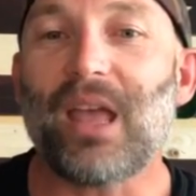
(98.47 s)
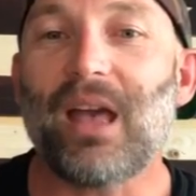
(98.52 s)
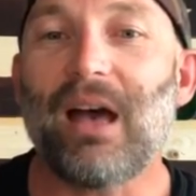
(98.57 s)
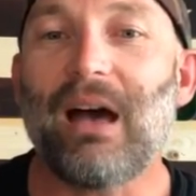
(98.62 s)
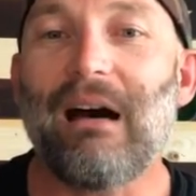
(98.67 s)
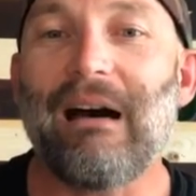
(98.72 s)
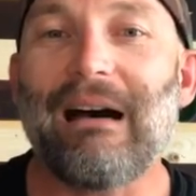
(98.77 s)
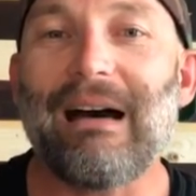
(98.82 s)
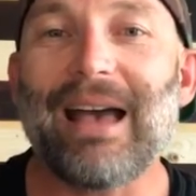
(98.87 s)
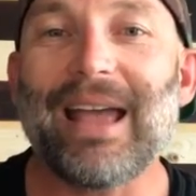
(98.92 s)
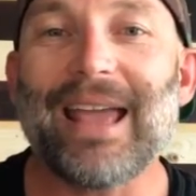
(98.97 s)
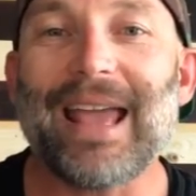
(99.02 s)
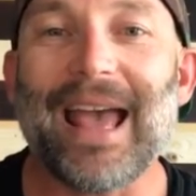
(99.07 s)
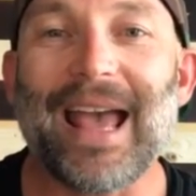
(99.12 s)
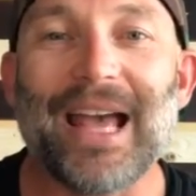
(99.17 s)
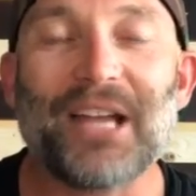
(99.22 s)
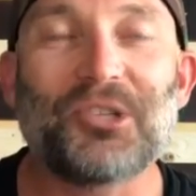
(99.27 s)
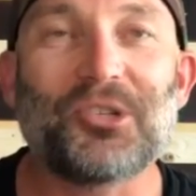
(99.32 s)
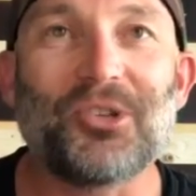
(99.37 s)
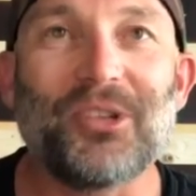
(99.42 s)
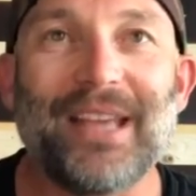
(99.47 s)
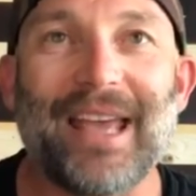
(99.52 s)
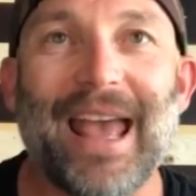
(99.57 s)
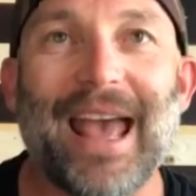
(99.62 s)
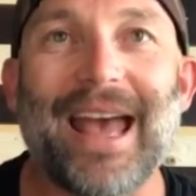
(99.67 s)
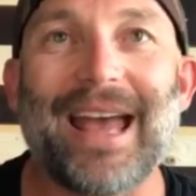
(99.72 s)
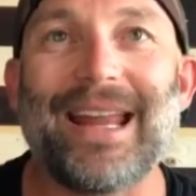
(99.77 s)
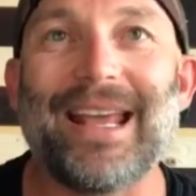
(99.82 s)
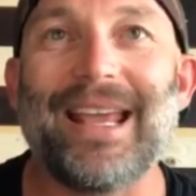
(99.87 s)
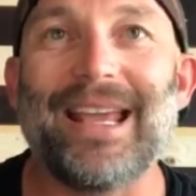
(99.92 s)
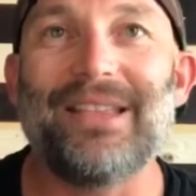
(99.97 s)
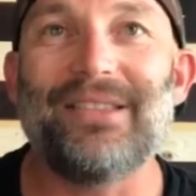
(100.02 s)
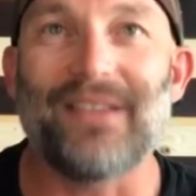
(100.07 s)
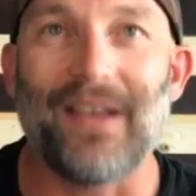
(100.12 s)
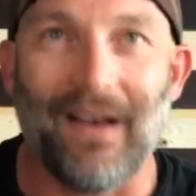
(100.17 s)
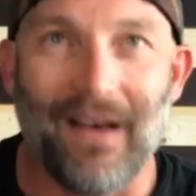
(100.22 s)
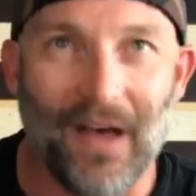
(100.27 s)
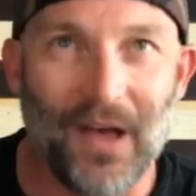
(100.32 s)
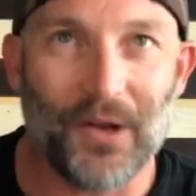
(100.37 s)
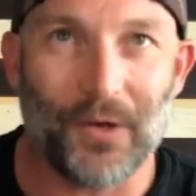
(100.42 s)
I actually had a
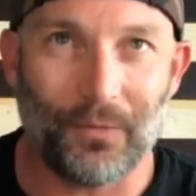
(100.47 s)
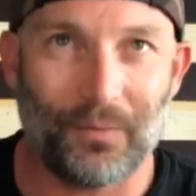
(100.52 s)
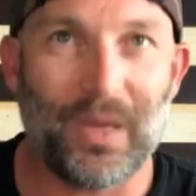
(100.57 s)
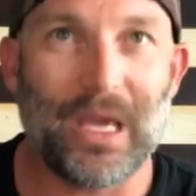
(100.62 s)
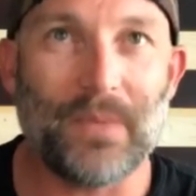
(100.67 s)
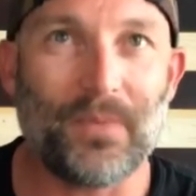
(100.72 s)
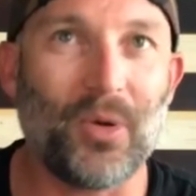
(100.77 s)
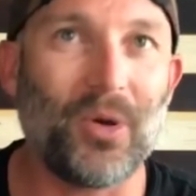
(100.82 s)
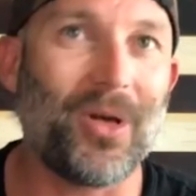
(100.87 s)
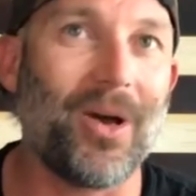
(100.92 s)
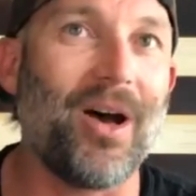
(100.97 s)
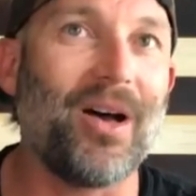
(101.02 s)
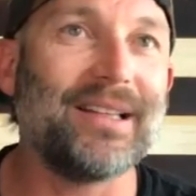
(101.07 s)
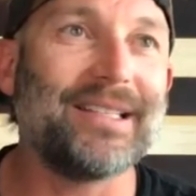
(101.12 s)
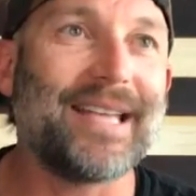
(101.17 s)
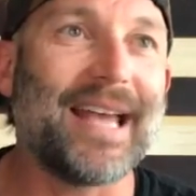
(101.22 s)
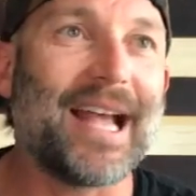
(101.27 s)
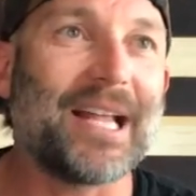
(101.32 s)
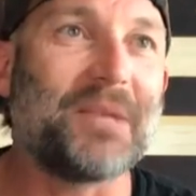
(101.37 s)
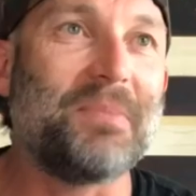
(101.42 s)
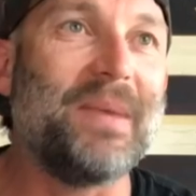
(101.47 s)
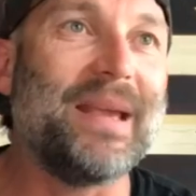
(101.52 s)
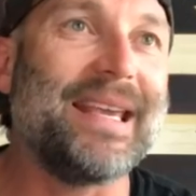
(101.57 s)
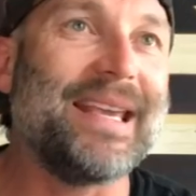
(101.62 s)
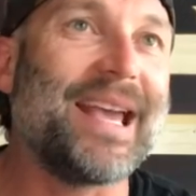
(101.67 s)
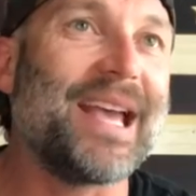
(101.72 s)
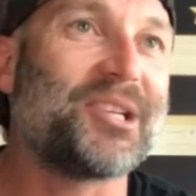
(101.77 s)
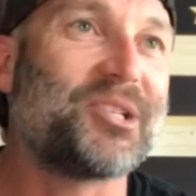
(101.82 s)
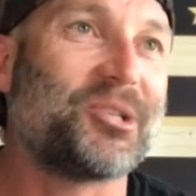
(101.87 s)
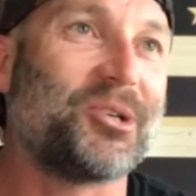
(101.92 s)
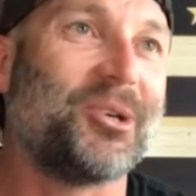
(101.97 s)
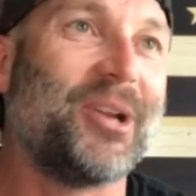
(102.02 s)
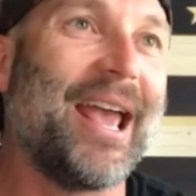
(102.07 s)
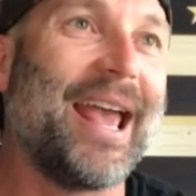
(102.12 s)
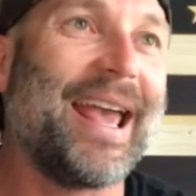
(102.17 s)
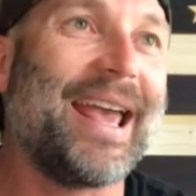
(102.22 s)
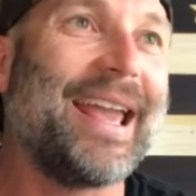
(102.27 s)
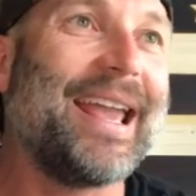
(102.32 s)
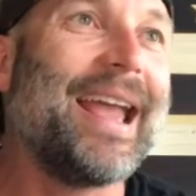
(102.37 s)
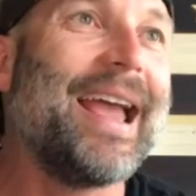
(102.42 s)
ton of people contact me
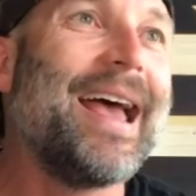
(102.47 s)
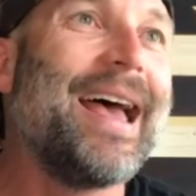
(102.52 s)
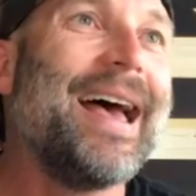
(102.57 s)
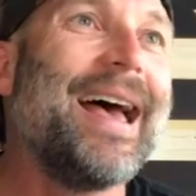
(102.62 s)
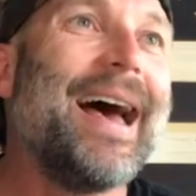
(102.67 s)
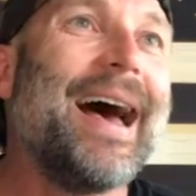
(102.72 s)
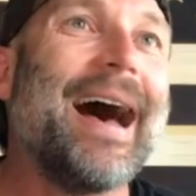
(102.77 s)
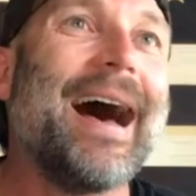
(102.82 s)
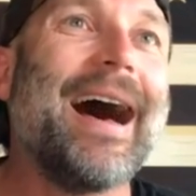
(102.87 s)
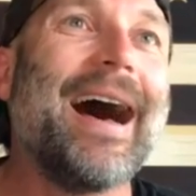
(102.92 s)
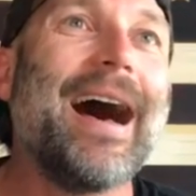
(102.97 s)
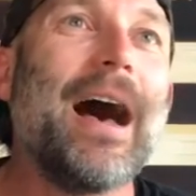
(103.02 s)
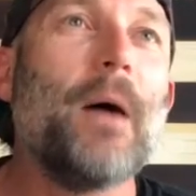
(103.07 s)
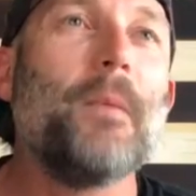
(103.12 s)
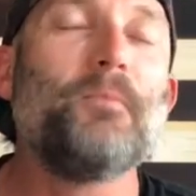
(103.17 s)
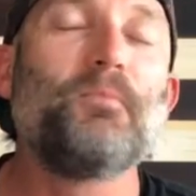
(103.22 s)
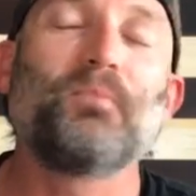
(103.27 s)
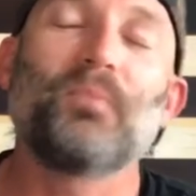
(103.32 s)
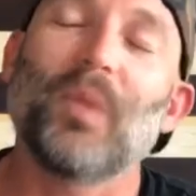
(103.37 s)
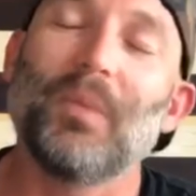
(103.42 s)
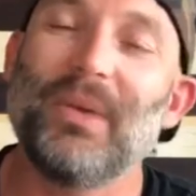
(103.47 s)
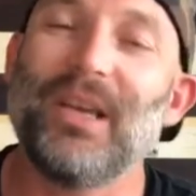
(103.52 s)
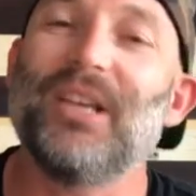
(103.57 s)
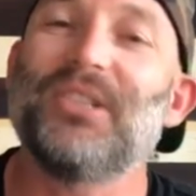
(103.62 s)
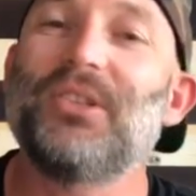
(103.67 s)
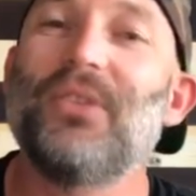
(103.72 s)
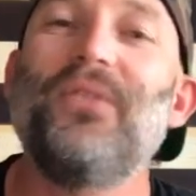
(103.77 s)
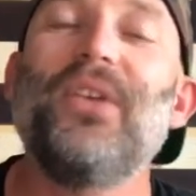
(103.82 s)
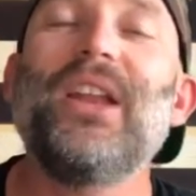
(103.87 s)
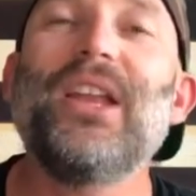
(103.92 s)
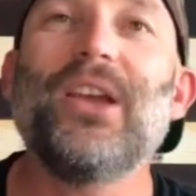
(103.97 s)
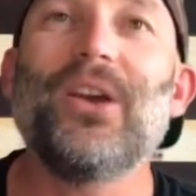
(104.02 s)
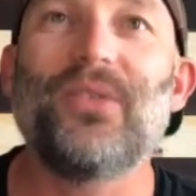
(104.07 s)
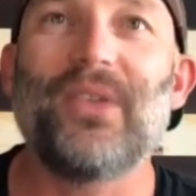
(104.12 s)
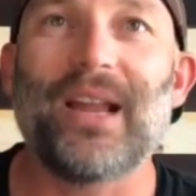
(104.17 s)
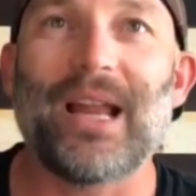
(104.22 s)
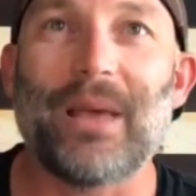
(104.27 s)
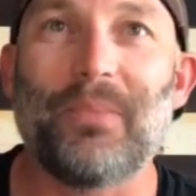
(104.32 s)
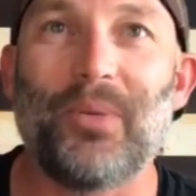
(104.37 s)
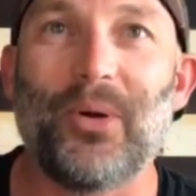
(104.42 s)
yesterday because the video
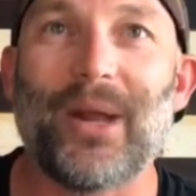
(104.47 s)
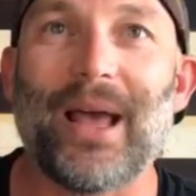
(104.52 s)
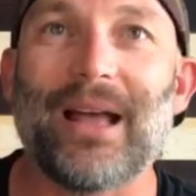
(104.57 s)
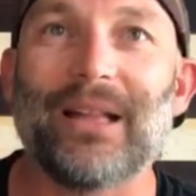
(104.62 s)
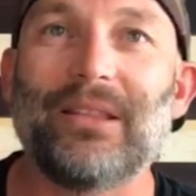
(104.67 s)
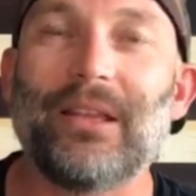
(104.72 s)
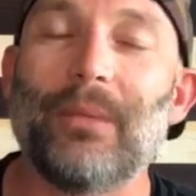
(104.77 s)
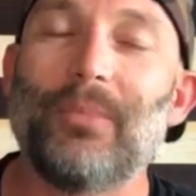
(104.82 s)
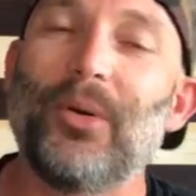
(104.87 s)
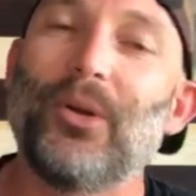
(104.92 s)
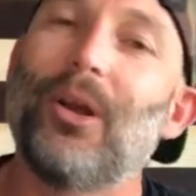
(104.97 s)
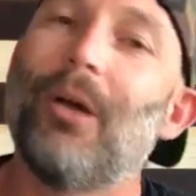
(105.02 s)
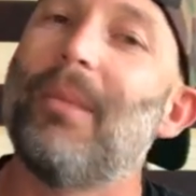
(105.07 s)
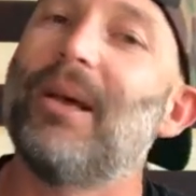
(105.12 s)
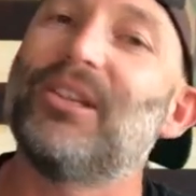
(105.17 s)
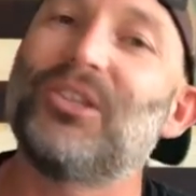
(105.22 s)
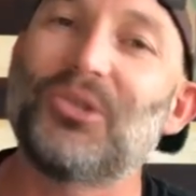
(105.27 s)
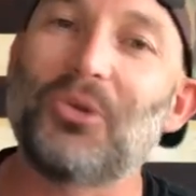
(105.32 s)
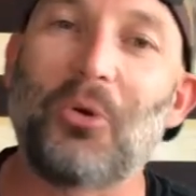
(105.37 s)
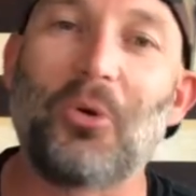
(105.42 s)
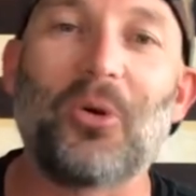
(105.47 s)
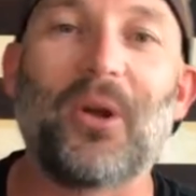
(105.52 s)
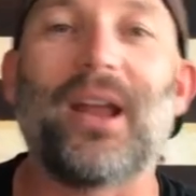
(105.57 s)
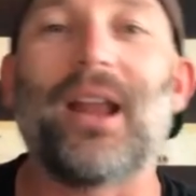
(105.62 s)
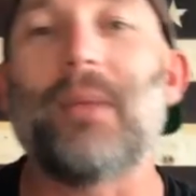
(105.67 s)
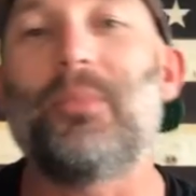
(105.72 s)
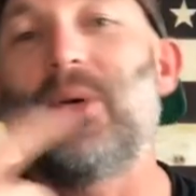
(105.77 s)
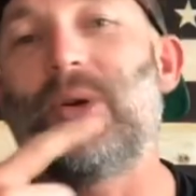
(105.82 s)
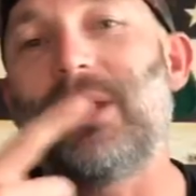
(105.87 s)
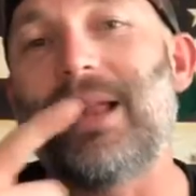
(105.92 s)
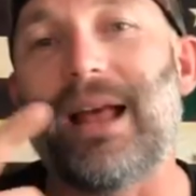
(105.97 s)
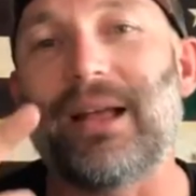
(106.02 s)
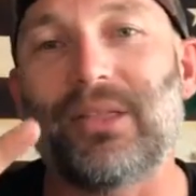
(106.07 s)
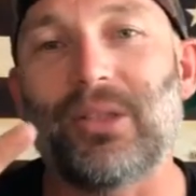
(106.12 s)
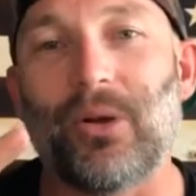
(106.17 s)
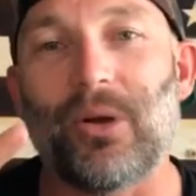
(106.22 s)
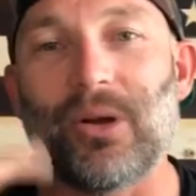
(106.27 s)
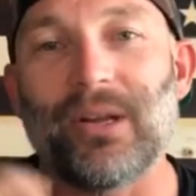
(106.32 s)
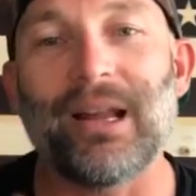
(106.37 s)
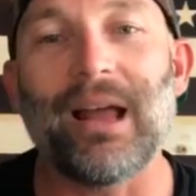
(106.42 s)
that I put on my story, and I put it out
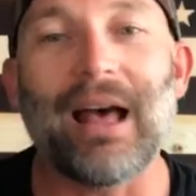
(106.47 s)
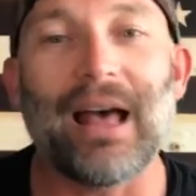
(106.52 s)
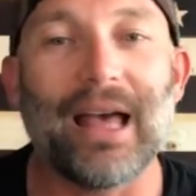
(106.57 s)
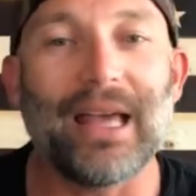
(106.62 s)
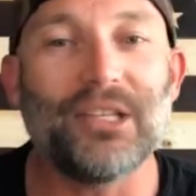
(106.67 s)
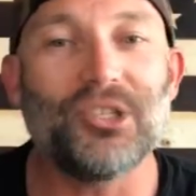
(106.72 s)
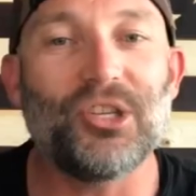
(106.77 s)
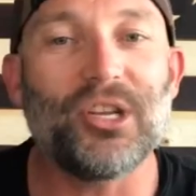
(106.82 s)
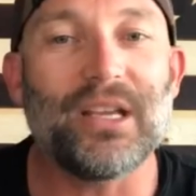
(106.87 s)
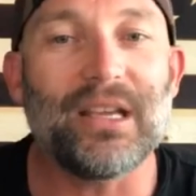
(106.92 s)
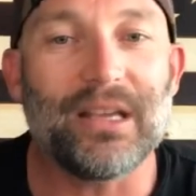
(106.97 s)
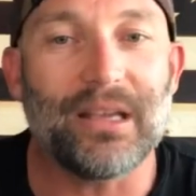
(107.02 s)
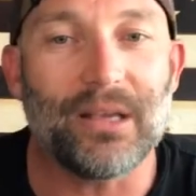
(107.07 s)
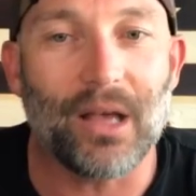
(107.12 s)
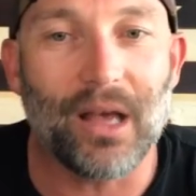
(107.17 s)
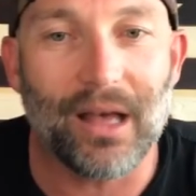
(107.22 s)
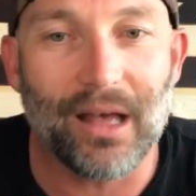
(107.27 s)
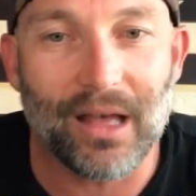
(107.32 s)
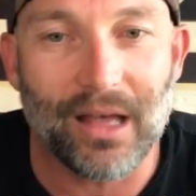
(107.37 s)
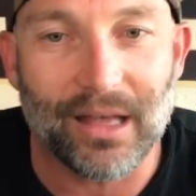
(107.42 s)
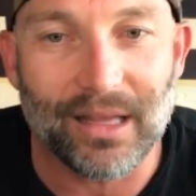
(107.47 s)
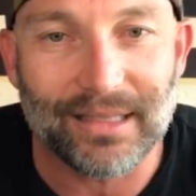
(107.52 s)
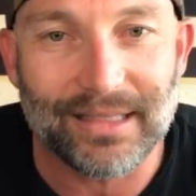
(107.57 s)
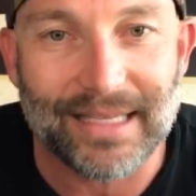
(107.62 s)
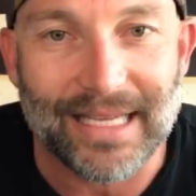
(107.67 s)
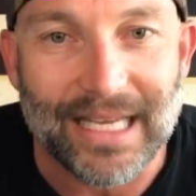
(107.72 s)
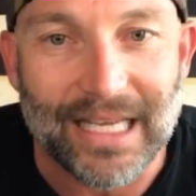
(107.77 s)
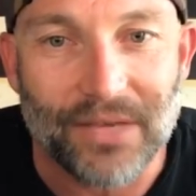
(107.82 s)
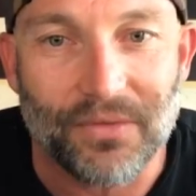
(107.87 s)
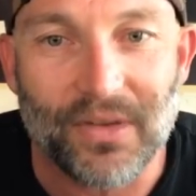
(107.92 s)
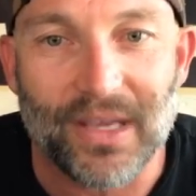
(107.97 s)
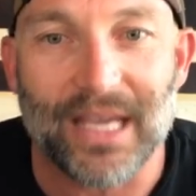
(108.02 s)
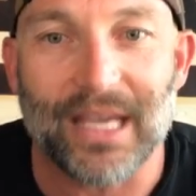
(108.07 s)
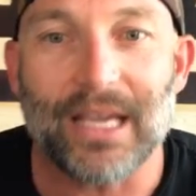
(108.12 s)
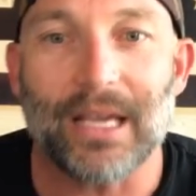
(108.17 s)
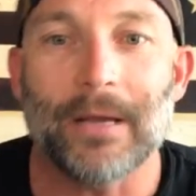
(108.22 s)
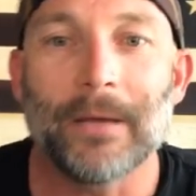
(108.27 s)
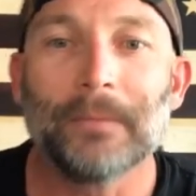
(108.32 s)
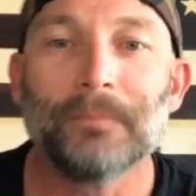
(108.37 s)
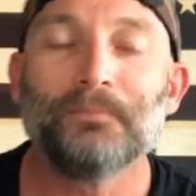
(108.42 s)
there on an IG TV